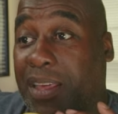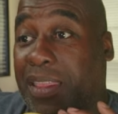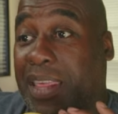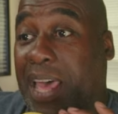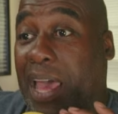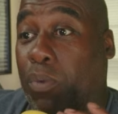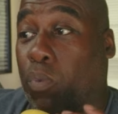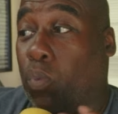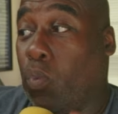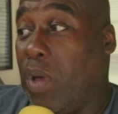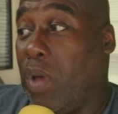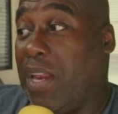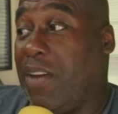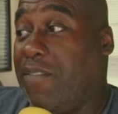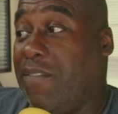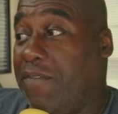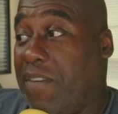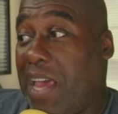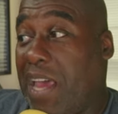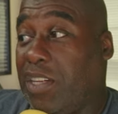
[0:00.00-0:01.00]
that when
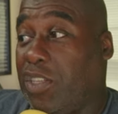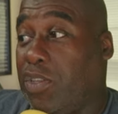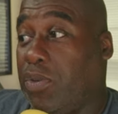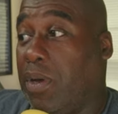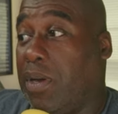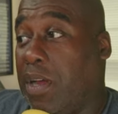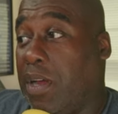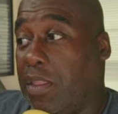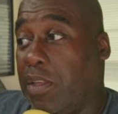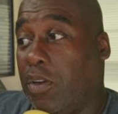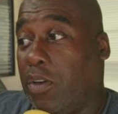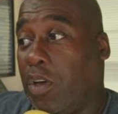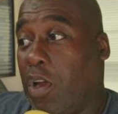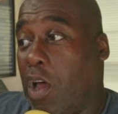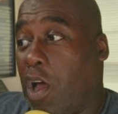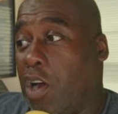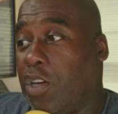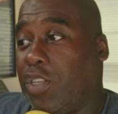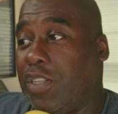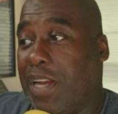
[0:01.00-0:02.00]
fed to another
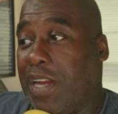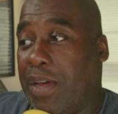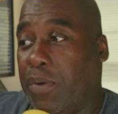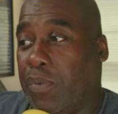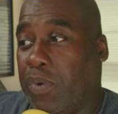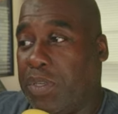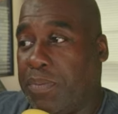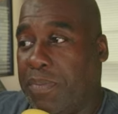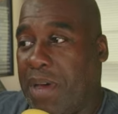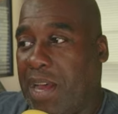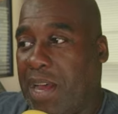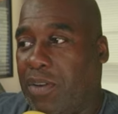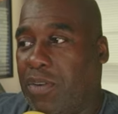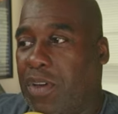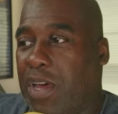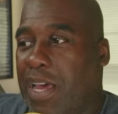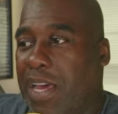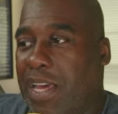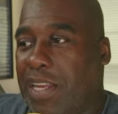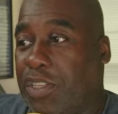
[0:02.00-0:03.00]
large language model
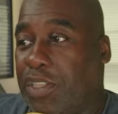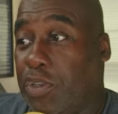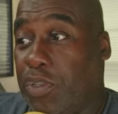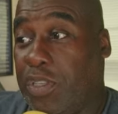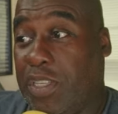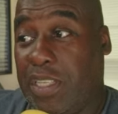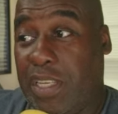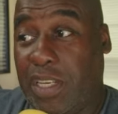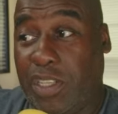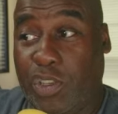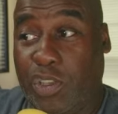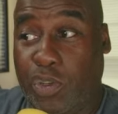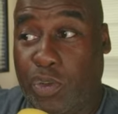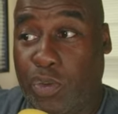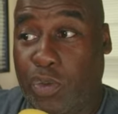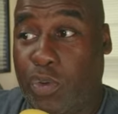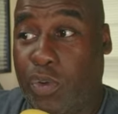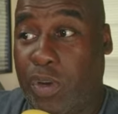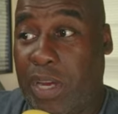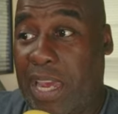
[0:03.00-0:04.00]
induces it
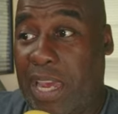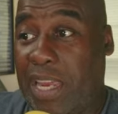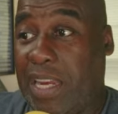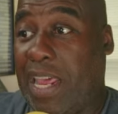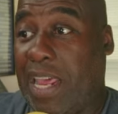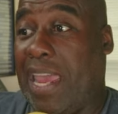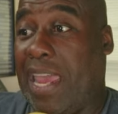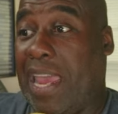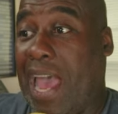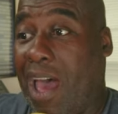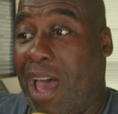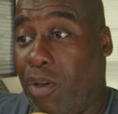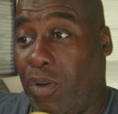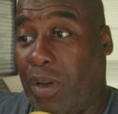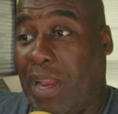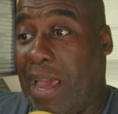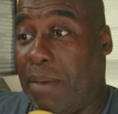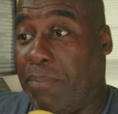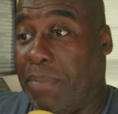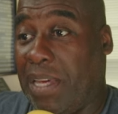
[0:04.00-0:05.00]
to create a
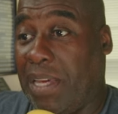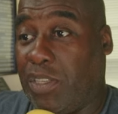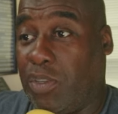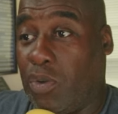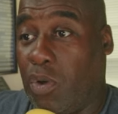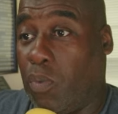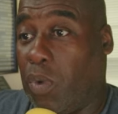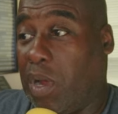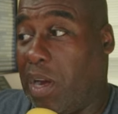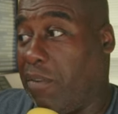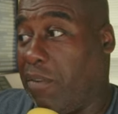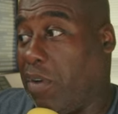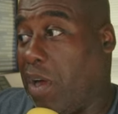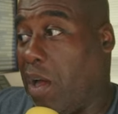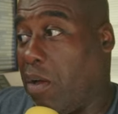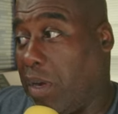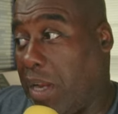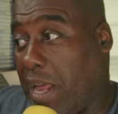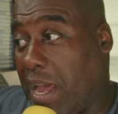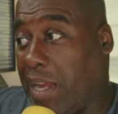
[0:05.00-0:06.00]
outline based on whatever
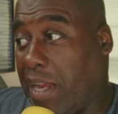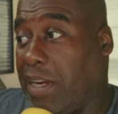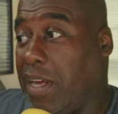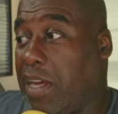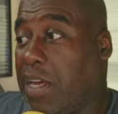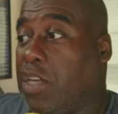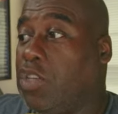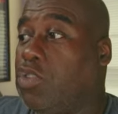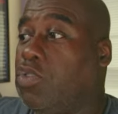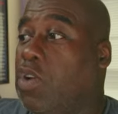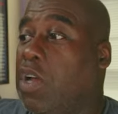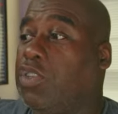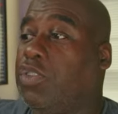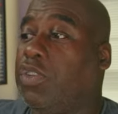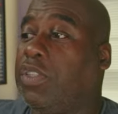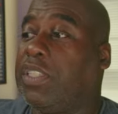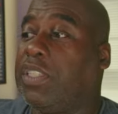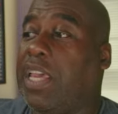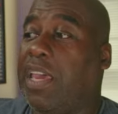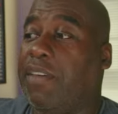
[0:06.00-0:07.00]
outline
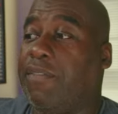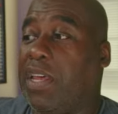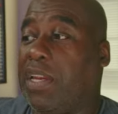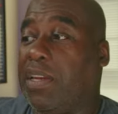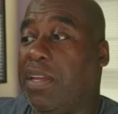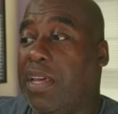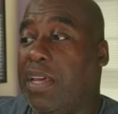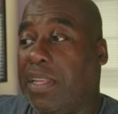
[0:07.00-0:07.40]
structure is given.